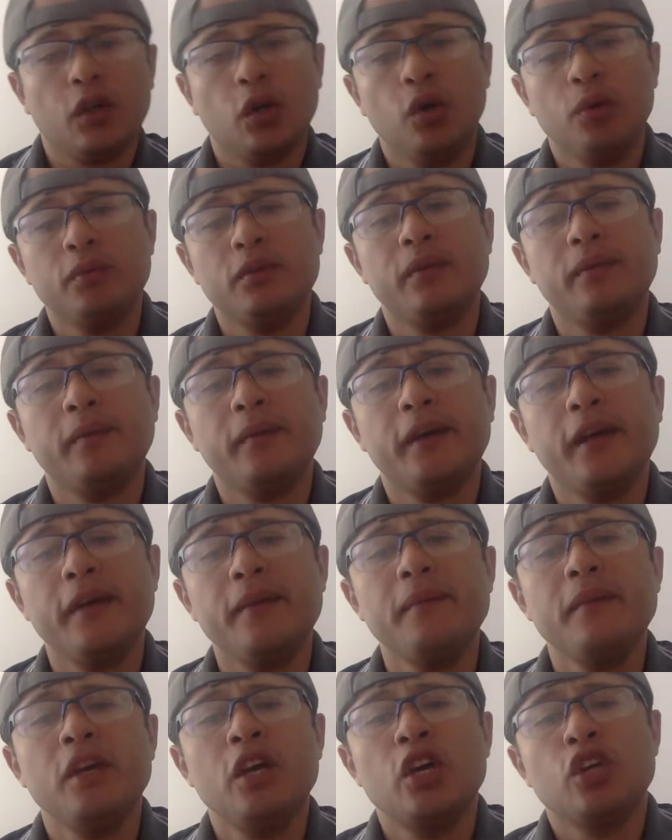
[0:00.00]
of the
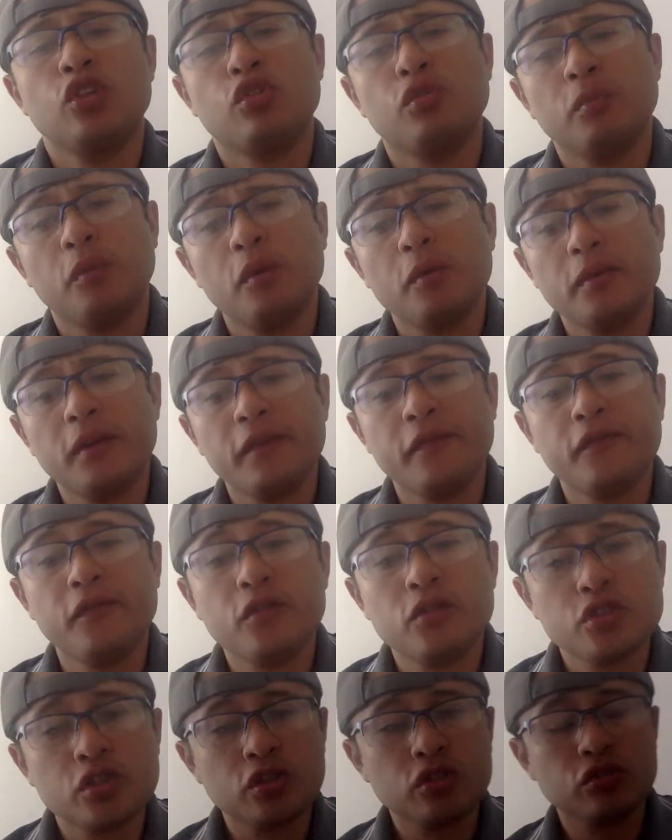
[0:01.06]
brain to move the
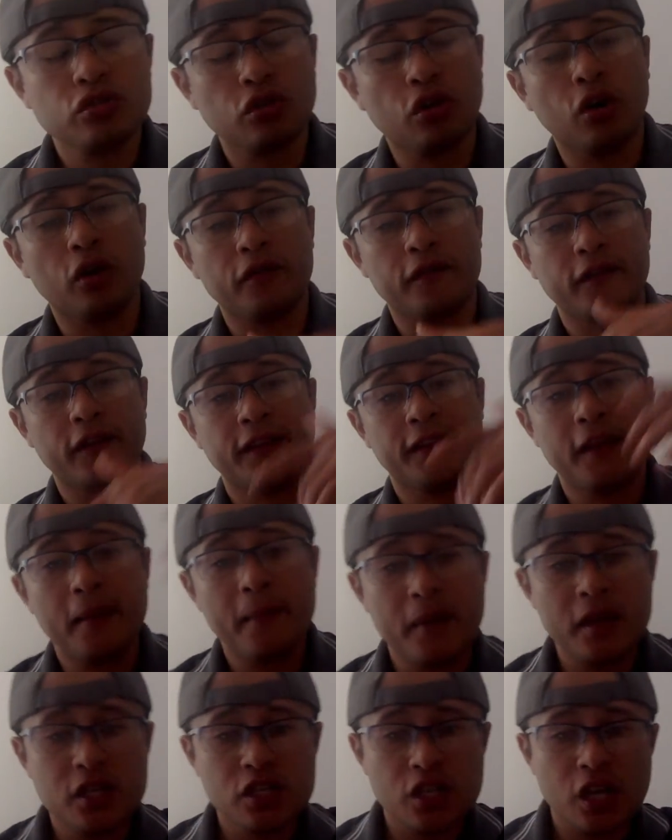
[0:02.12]
functions of a
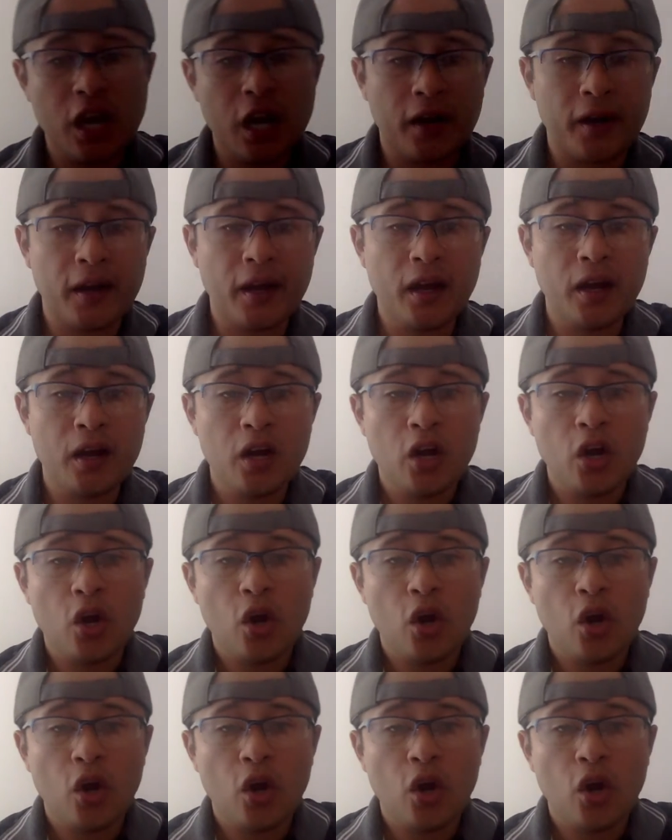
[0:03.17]
damaged area